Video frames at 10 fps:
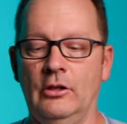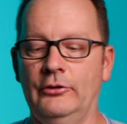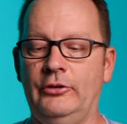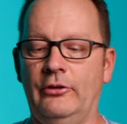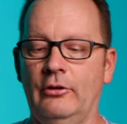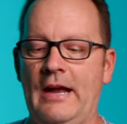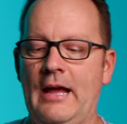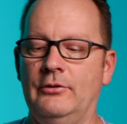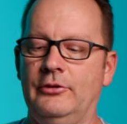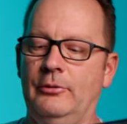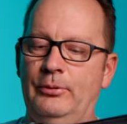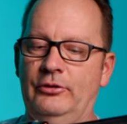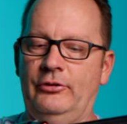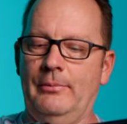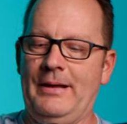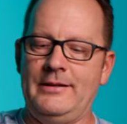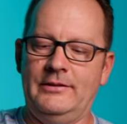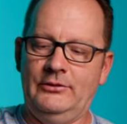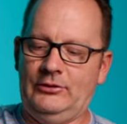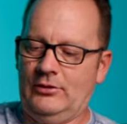close to the ground, you push the
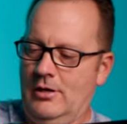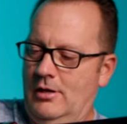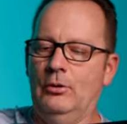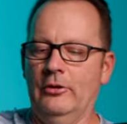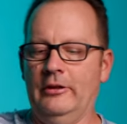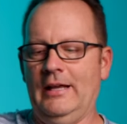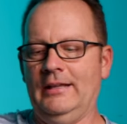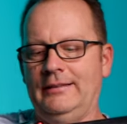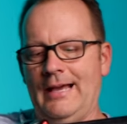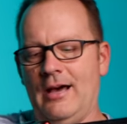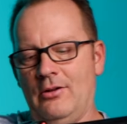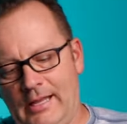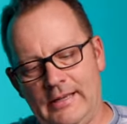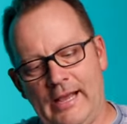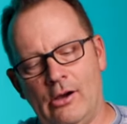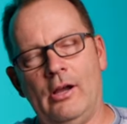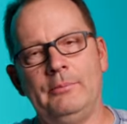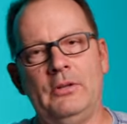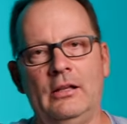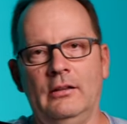buttons, pull the legs out, and now
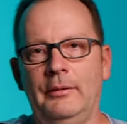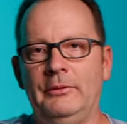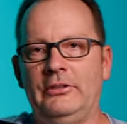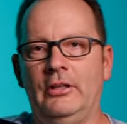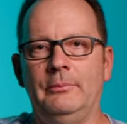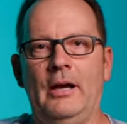I'm not limited